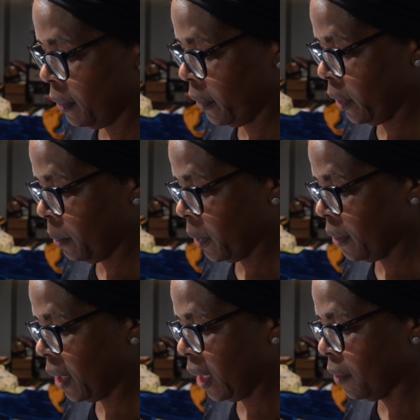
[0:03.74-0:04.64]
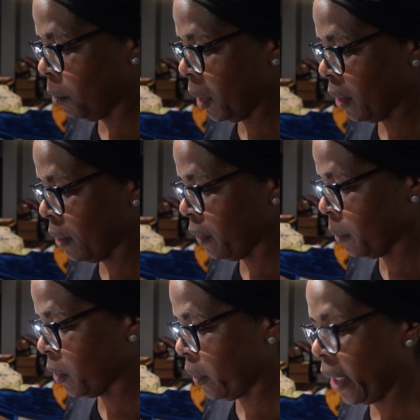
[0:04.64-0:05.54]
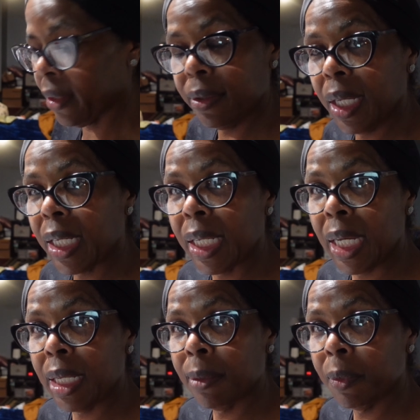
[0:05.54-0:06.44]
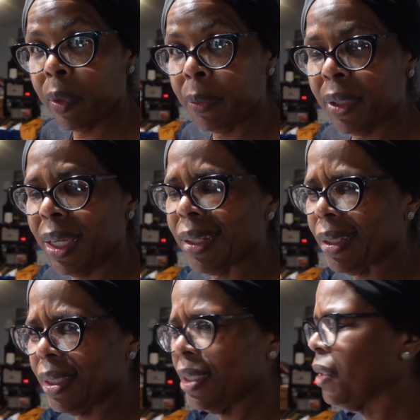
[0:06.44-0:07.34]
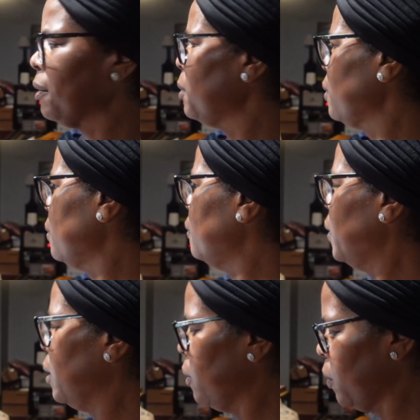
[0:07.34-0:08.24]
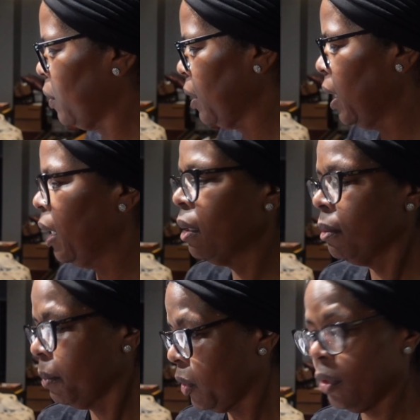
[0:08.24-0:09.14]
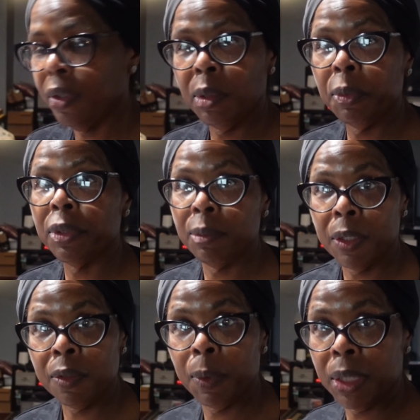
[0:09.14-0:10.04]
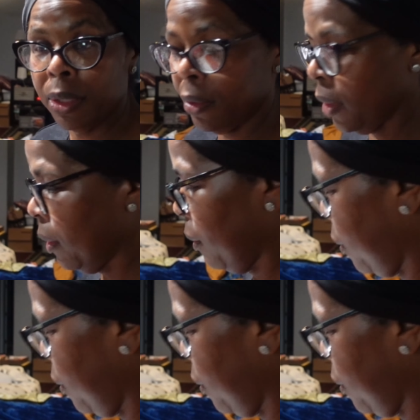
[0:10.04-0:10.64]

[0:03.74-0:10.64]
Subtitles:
from the TasteBetterFromScratch.com website, and I think that's Mrs. Field. But you know, I'm putting my spin on it.